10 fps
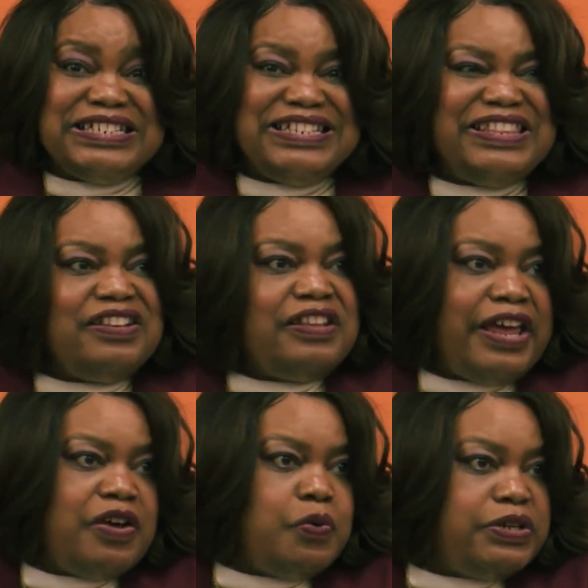in the
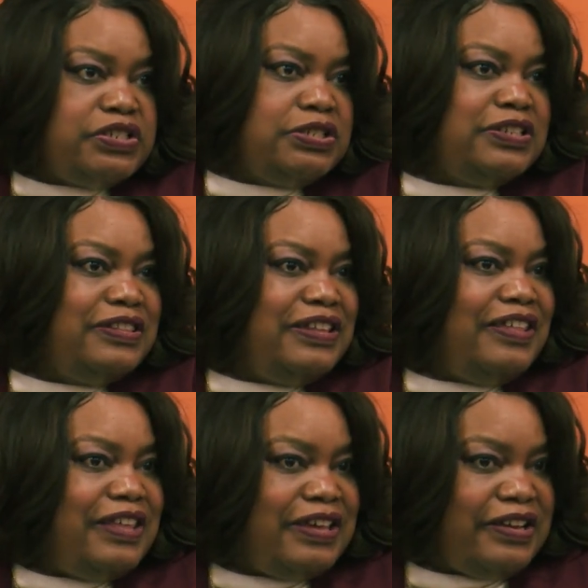language
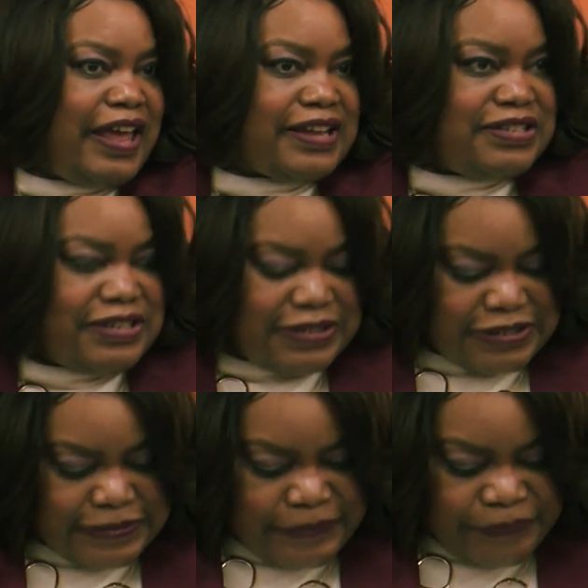that they can access it.